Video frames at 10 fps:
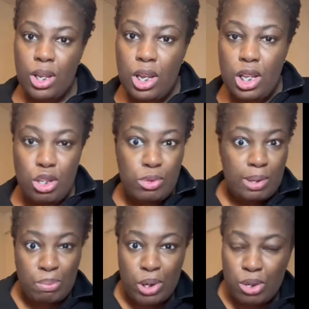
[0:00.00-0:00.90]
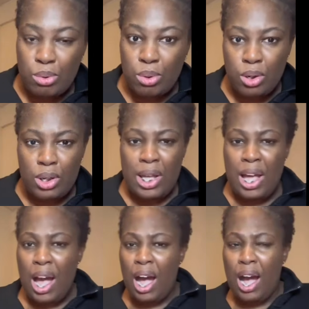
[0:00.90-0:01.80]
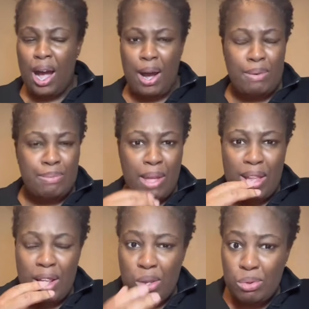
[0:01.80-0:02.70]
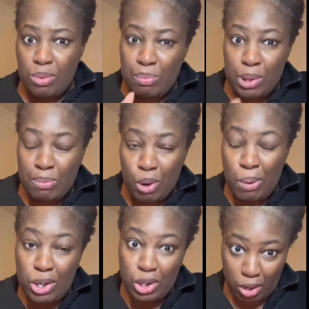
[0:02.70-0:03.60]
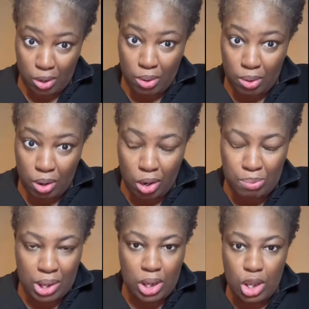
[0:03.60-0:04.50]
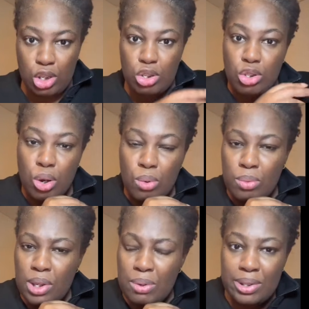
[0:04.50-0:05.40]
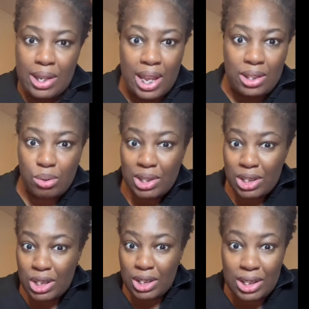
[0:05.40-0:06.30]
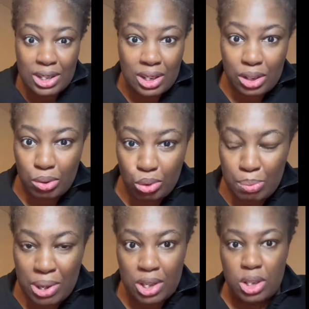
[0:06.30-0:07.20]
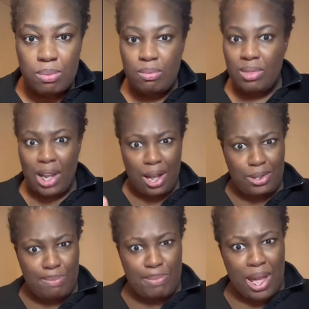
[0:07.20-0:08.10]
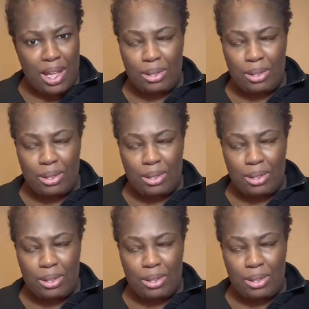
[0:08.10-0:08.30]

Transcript: He seemed pretty cool, and then he was the one putting more pressure on me. So he was like, hey, let's go to Chili's and let's go to a beach. I said, bet.